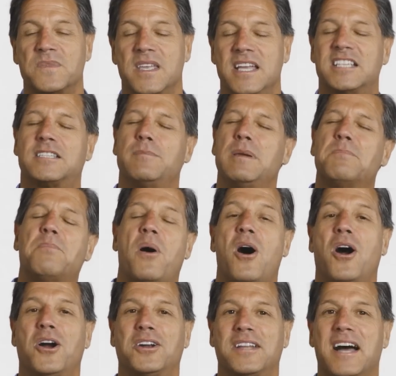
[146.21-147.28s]
is to be
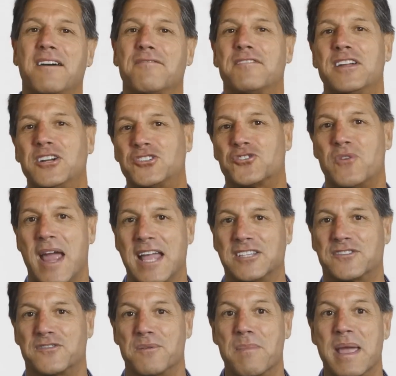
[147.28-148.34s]
part of their
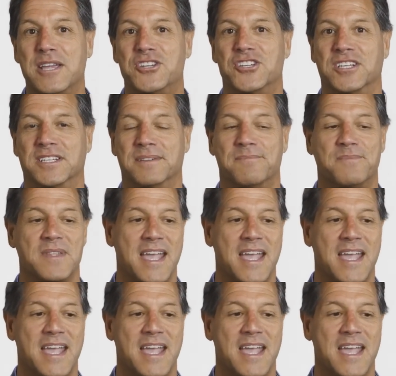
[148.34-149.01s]
transformation.